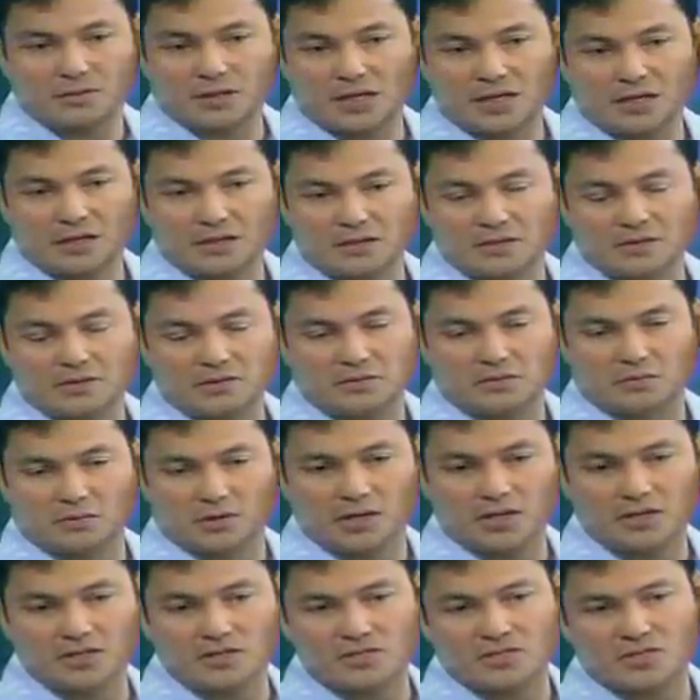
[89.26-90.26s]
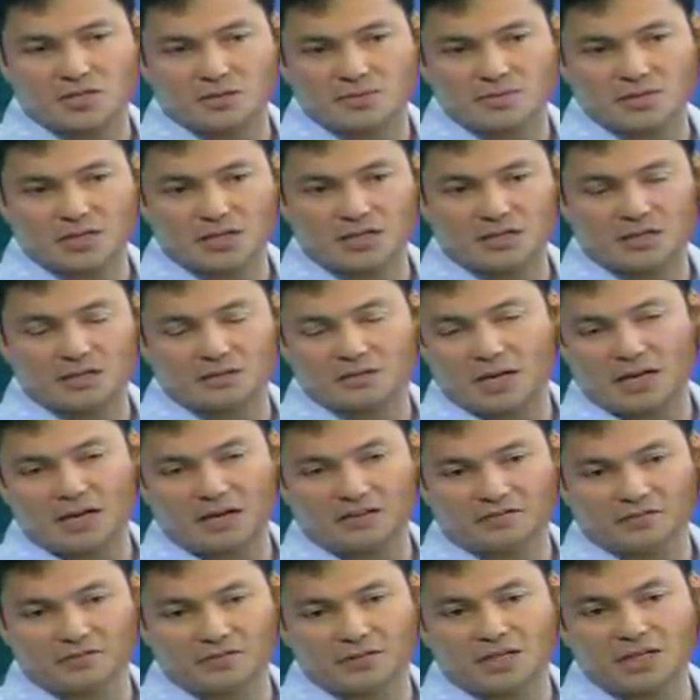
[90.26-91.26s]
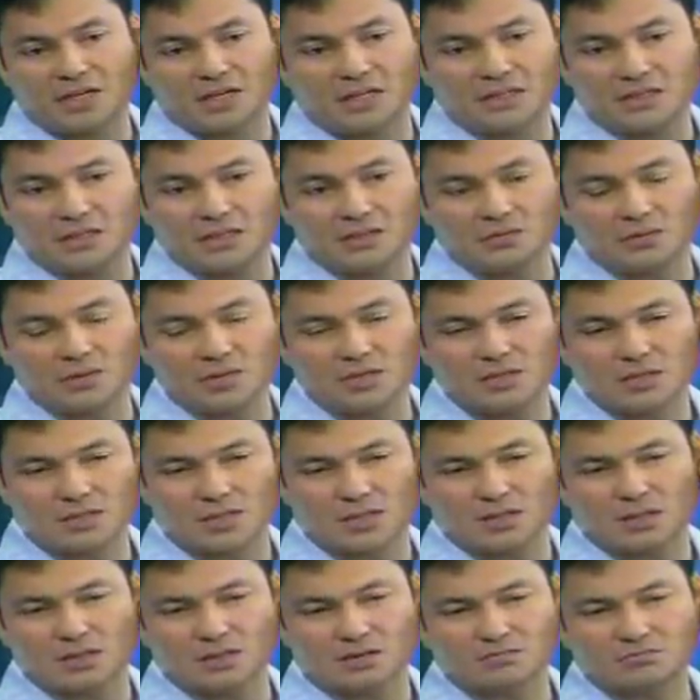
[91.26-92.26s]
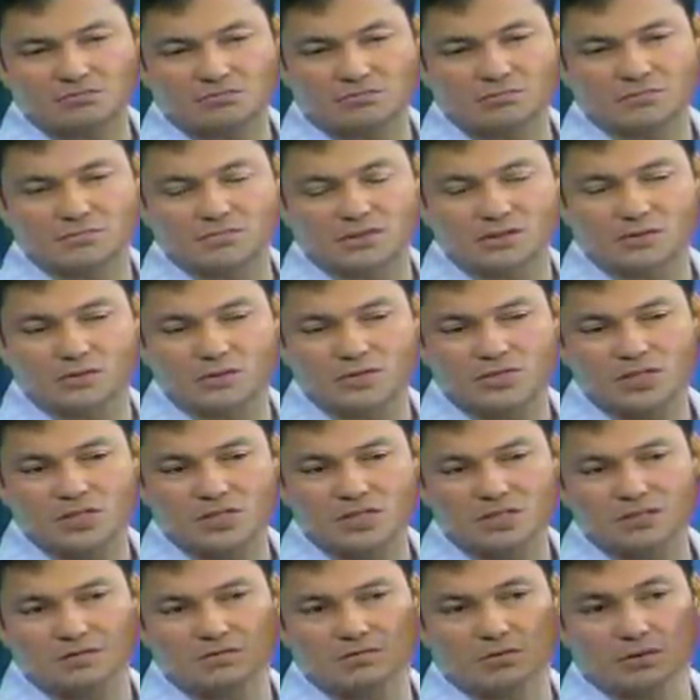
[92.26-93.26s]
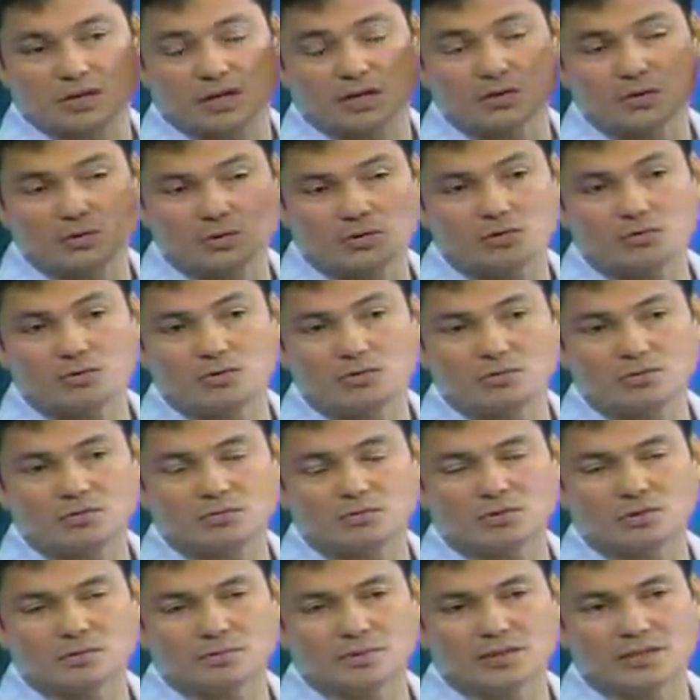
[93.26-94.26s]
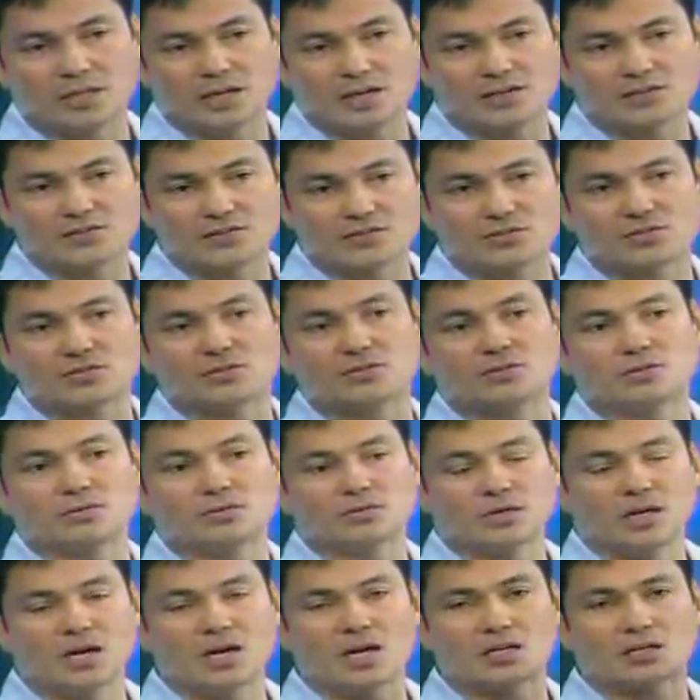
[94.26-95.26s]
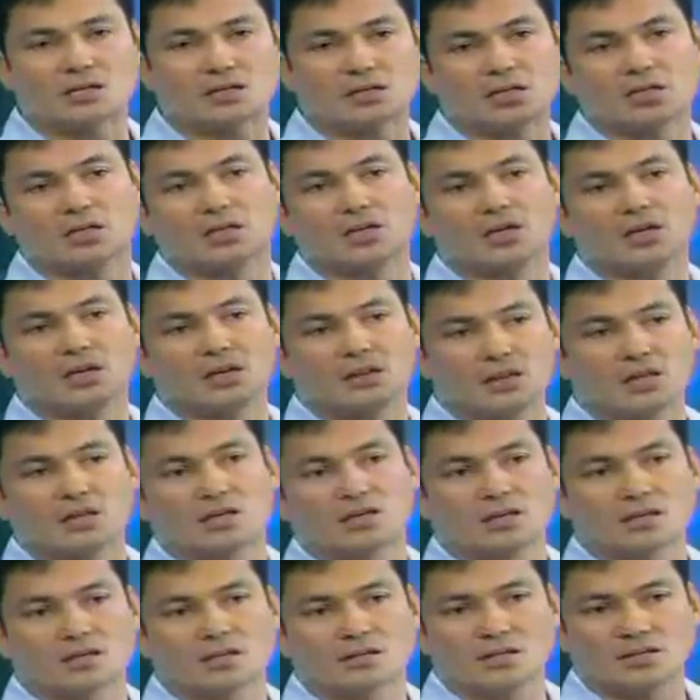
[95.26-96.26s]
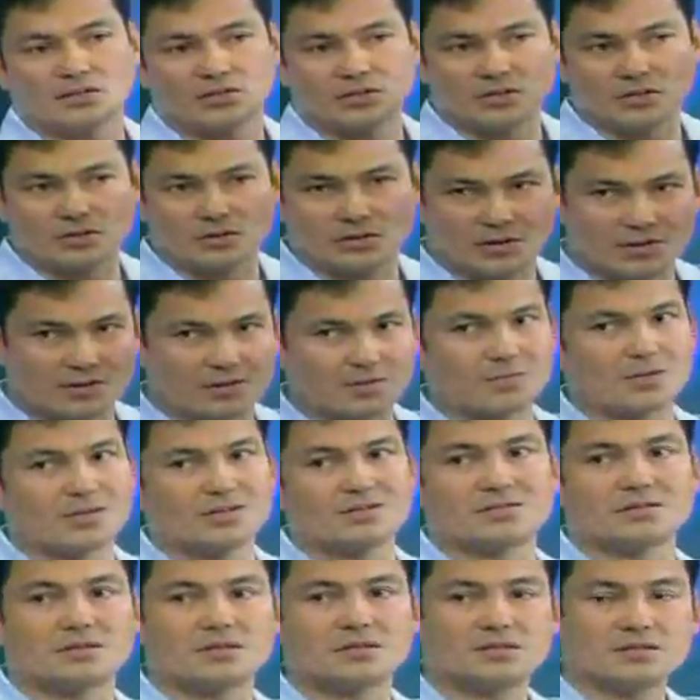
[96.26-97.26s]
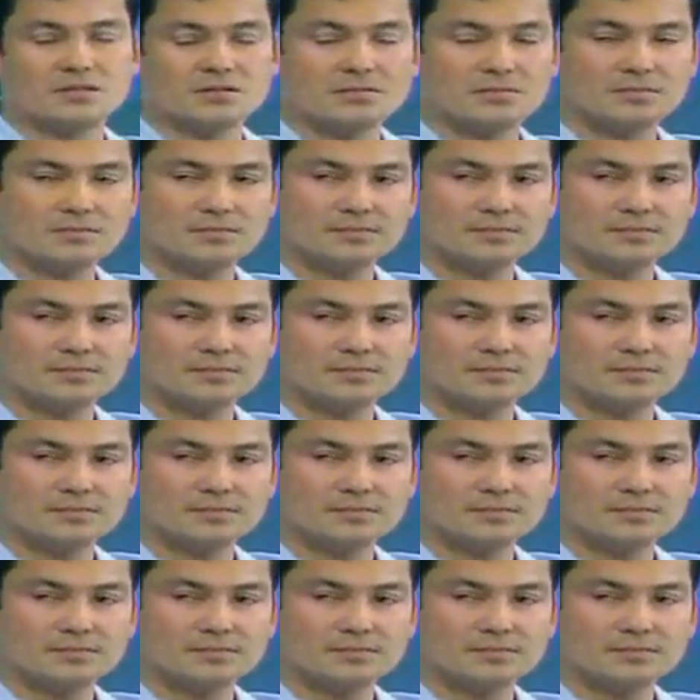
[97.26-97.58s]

when I had relationships uh, after that, it was uh, it was just okay. Who would be nice to you? Not thinking that you're in the business.